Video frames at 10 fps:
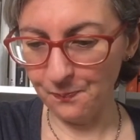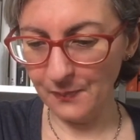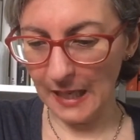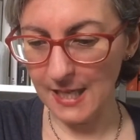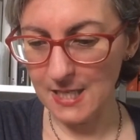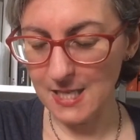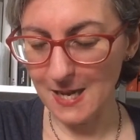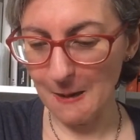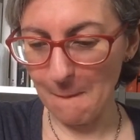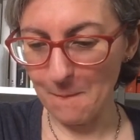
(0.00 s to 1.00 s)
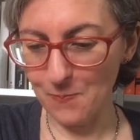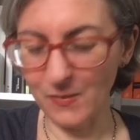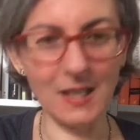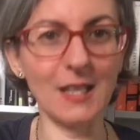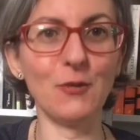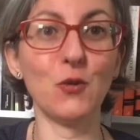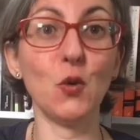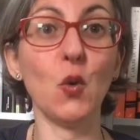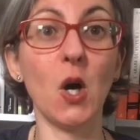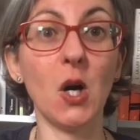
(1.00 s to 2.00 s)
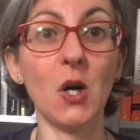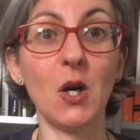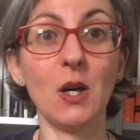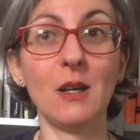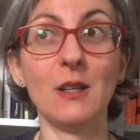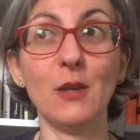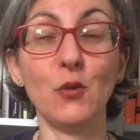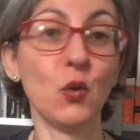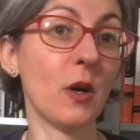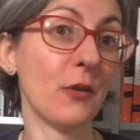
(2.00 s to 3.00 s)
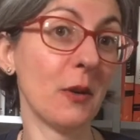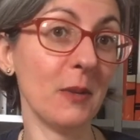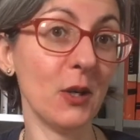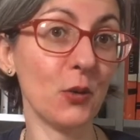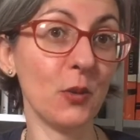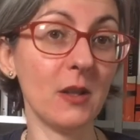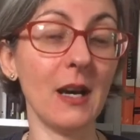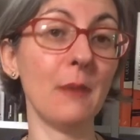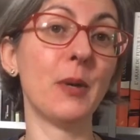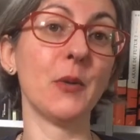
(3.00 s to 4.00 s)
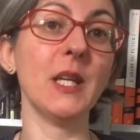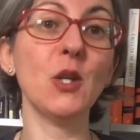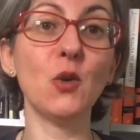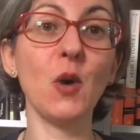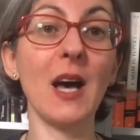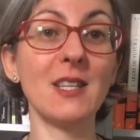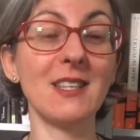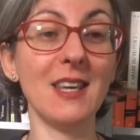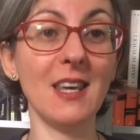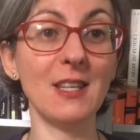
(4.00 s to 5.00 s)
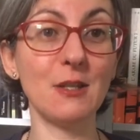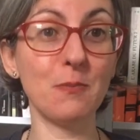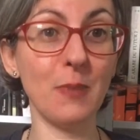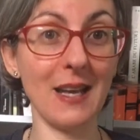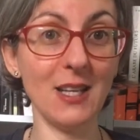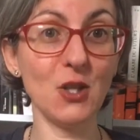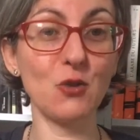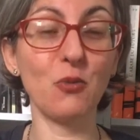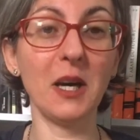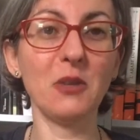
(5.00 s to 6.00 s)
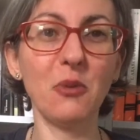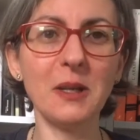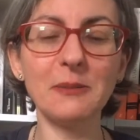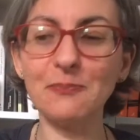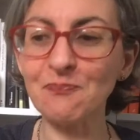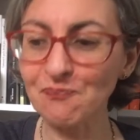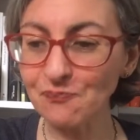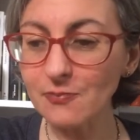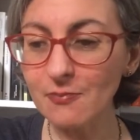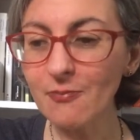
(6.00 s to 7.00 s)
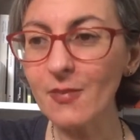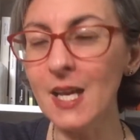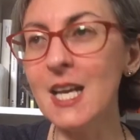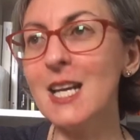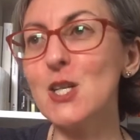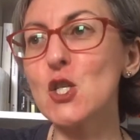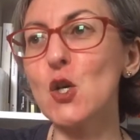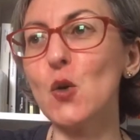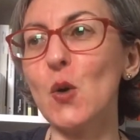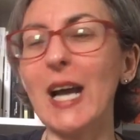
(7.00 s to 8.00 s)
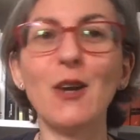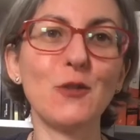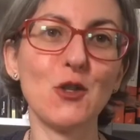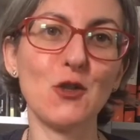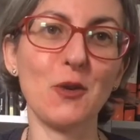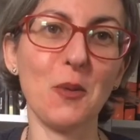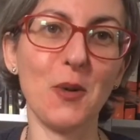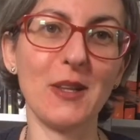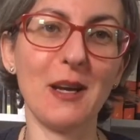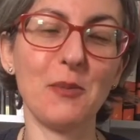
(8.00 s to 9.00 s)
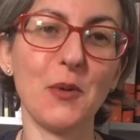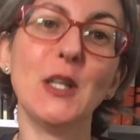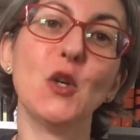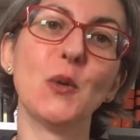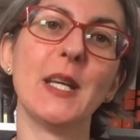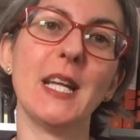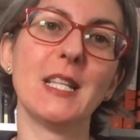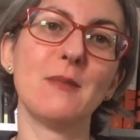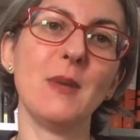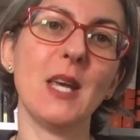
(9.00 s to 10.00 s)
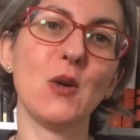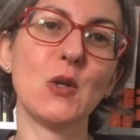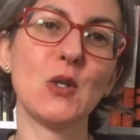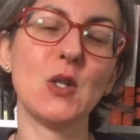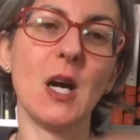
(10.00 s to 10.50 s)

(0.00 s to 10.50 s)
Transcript: is if you are familiar with Albarino as a Spanish white wine. So I love the story about Albarino. It's because